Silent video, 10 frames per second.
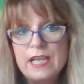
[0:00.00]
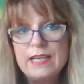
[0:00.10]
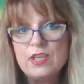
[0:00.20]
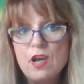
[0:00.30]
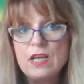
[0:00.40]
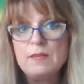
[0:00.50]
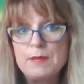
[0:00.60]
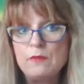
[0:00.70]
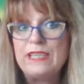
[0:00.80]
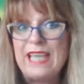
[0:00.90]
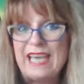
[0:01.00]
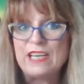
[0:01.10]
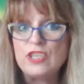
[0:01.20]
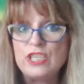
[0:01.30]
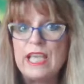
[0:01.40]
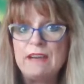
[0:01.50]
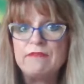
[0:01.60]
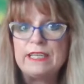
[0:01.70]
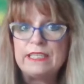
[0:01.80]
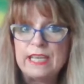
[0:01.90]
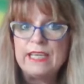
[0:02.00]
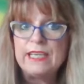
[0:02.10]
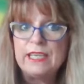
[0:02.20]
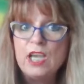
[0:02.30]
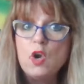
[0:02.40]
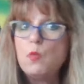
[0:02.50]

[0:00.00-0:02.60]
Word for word: because I talk about the energy every day,